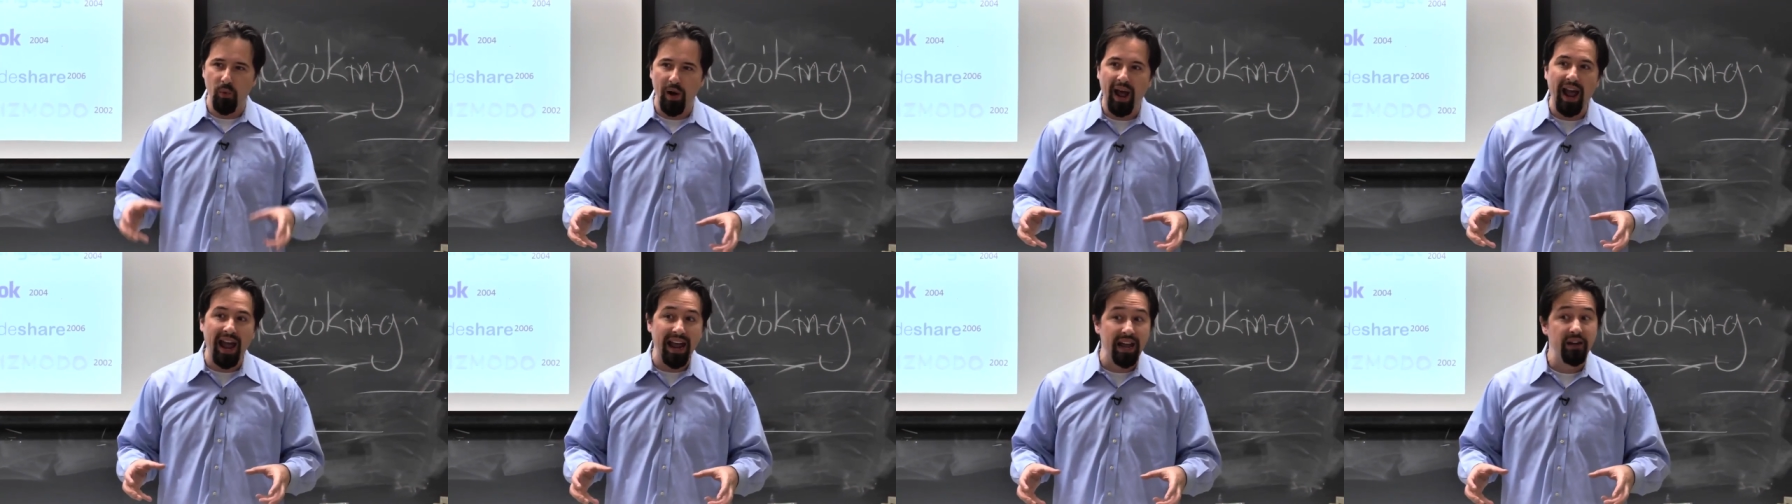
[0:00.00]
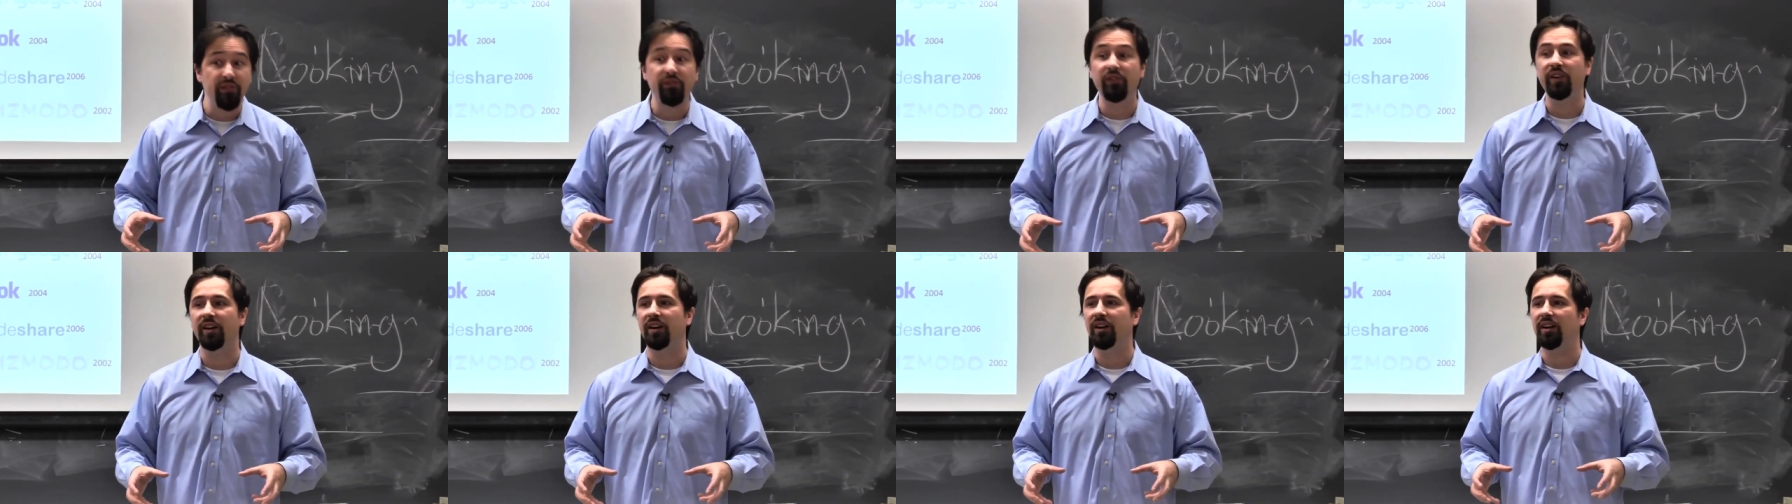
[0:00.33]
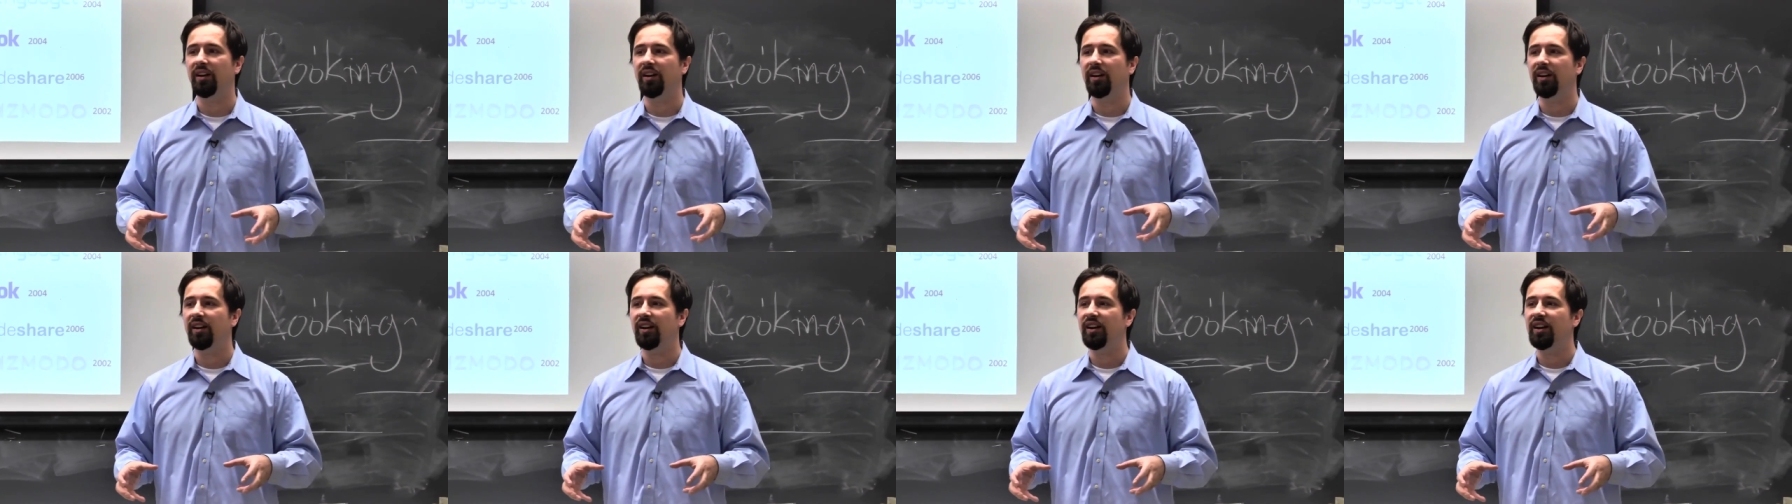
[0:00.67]
wave,
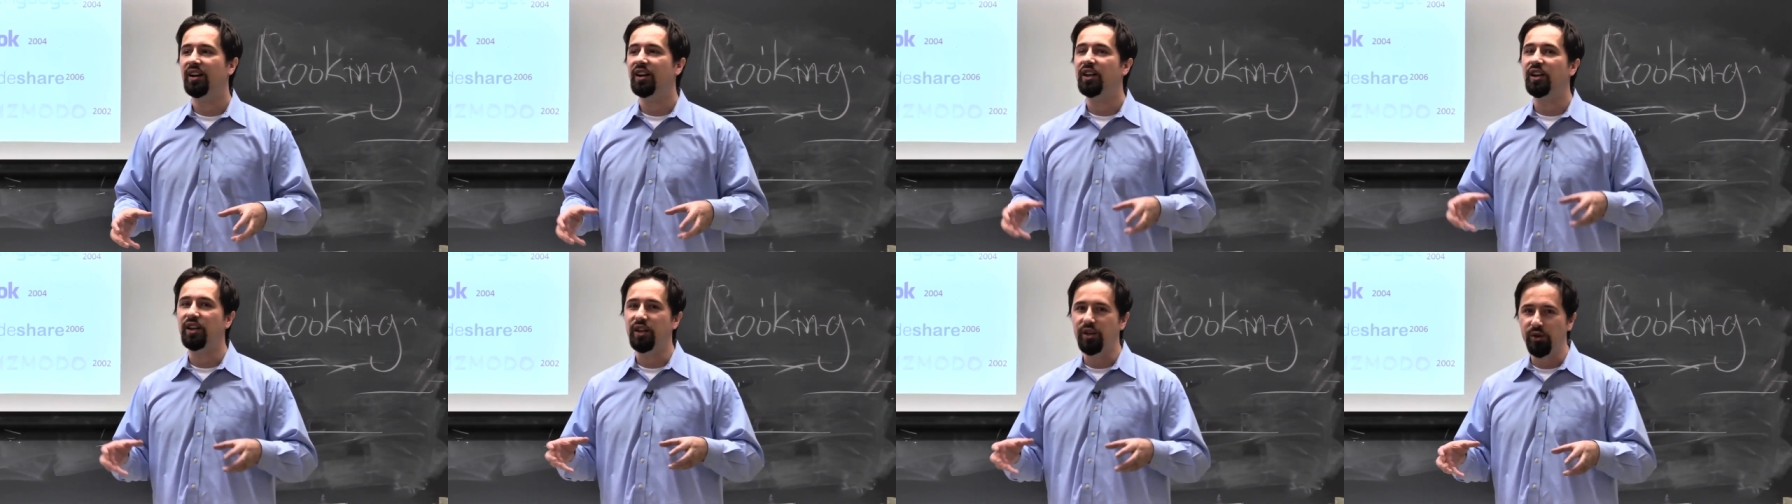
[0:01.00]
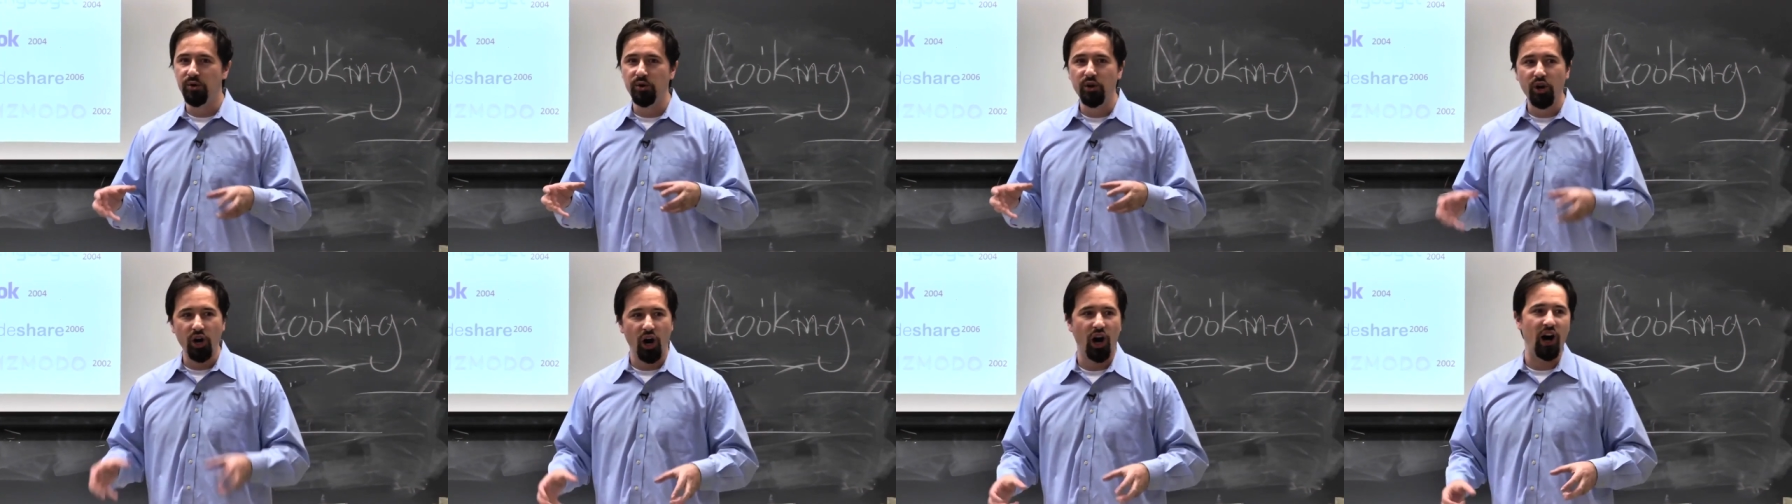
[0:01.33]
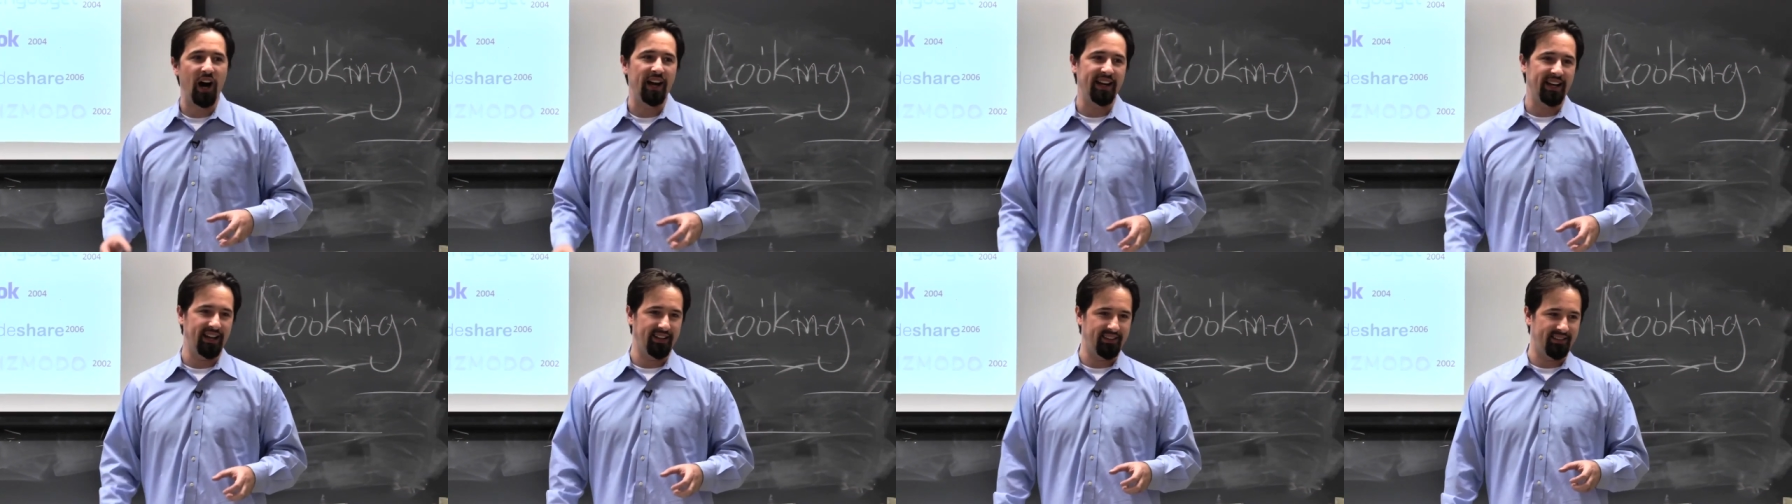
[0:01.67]
you
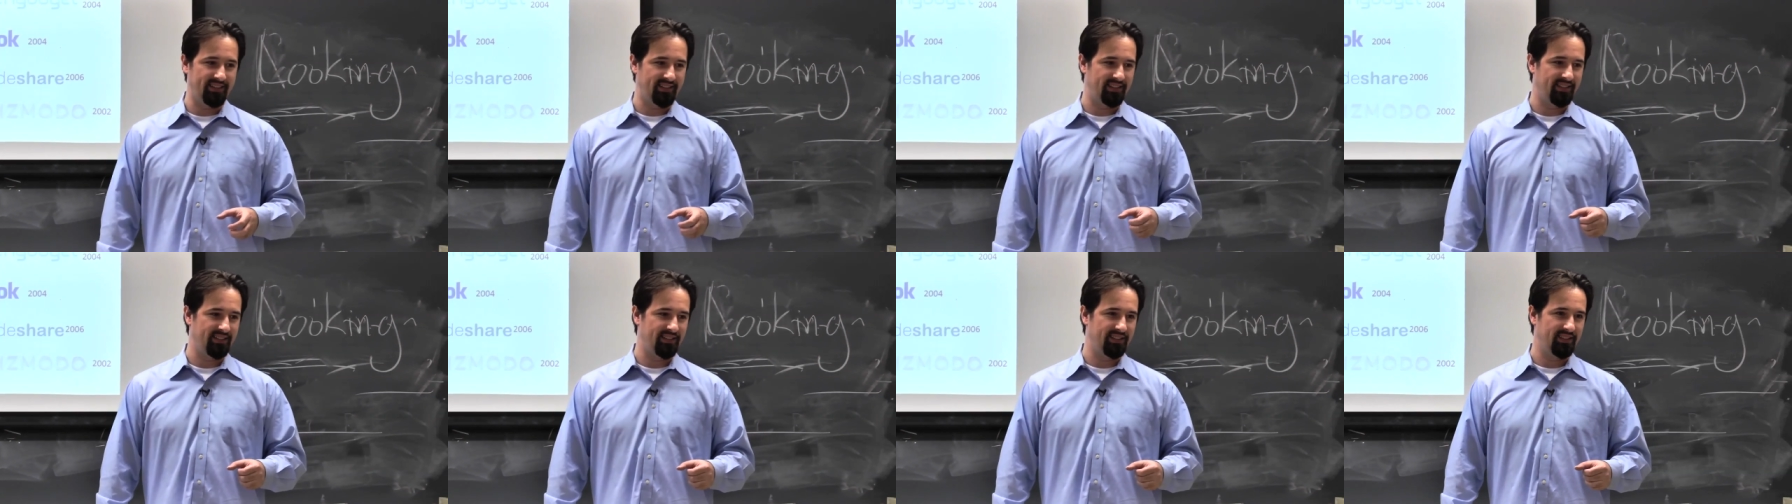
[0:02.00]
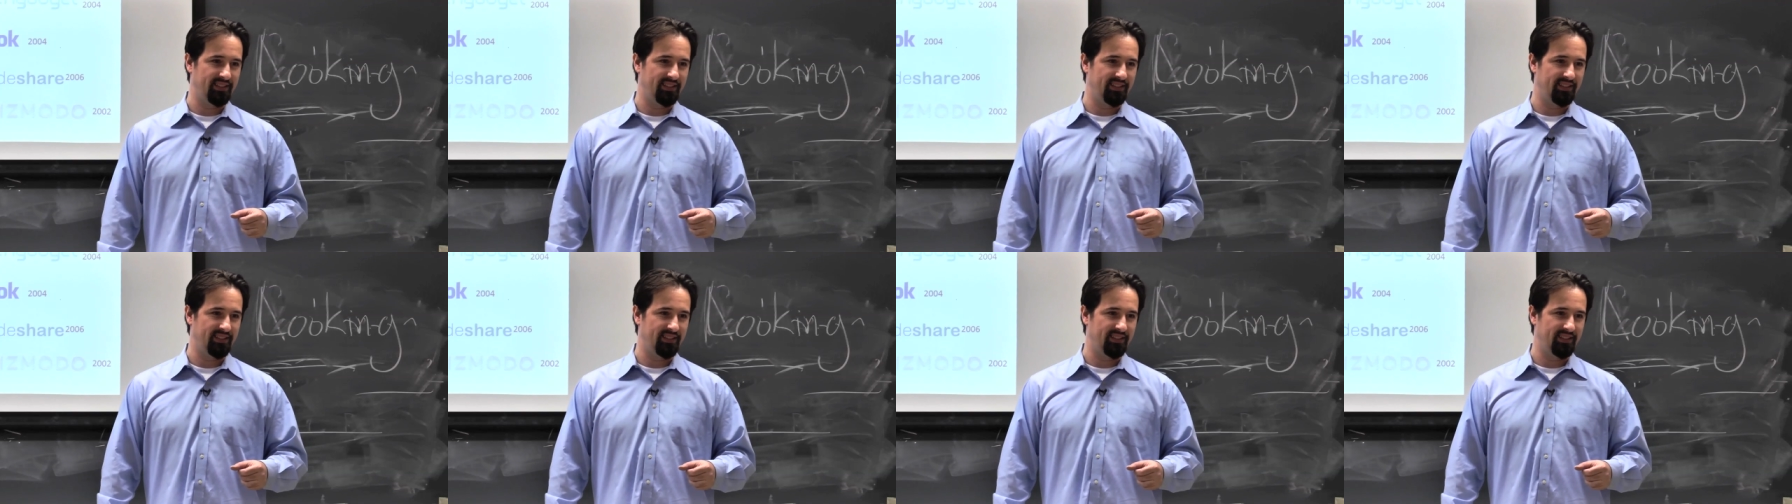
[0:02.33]
caught it.